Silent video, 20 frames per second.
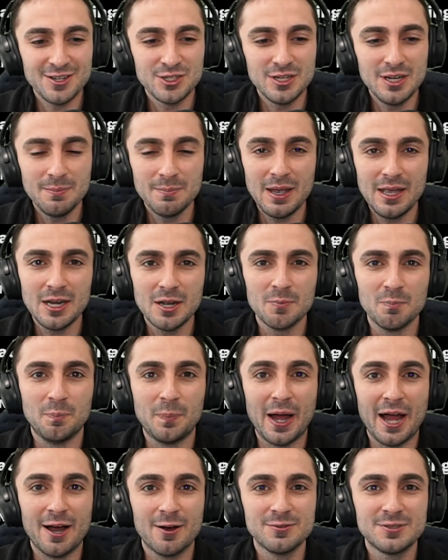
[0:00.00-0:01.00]
he made it
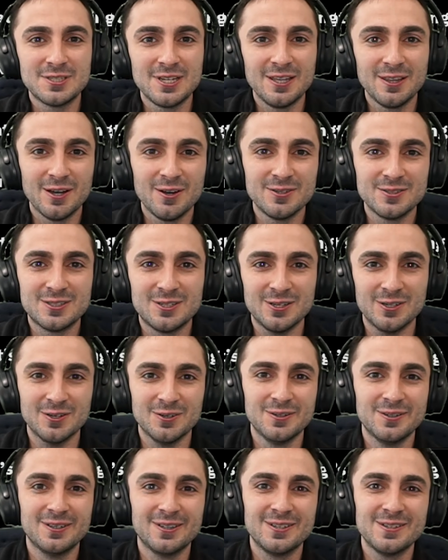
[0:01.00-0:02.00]
bouncy though
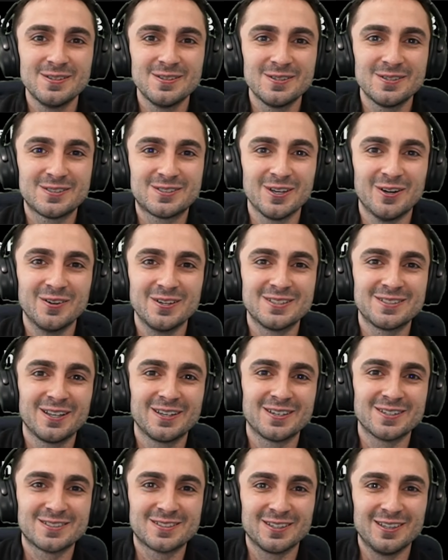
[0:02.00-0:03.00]
too, so it's like
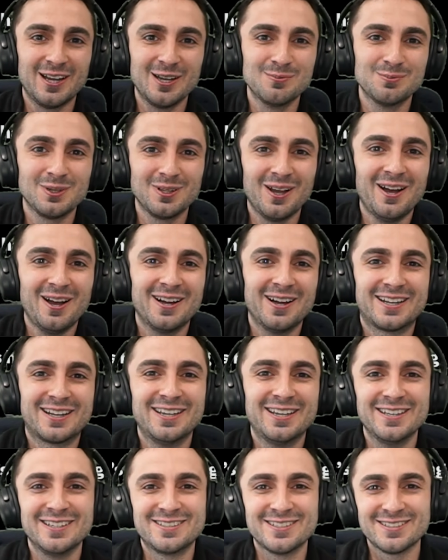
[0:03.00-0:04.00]
a slime block
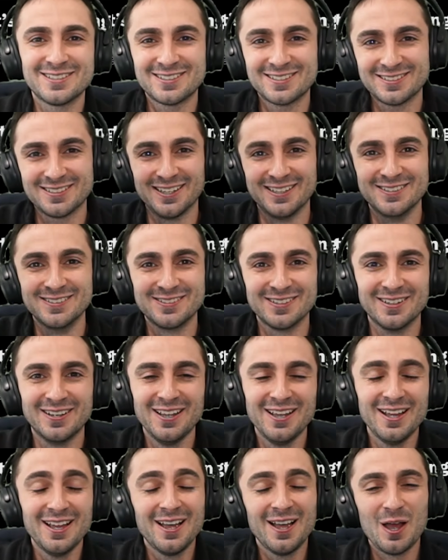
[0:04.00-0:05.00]
and it just sends you.
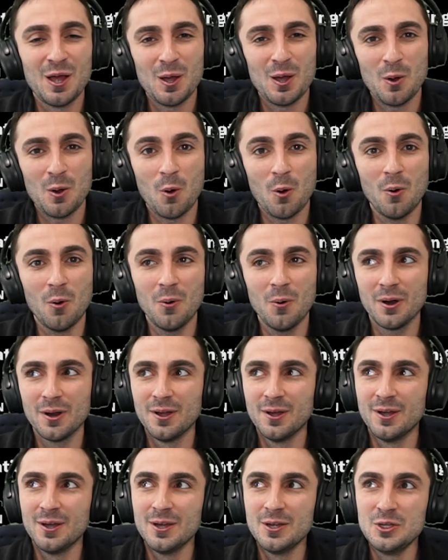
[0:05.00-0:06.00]
Or
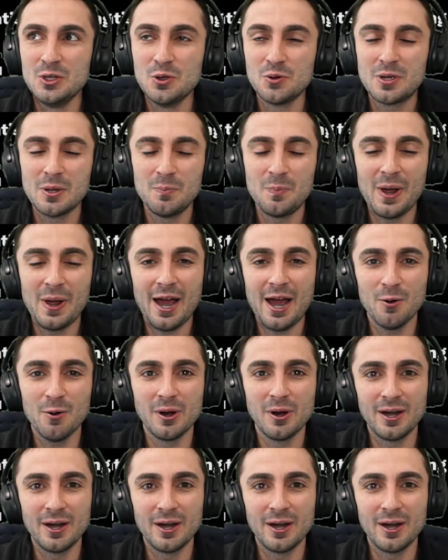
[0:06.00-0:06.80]
you could power it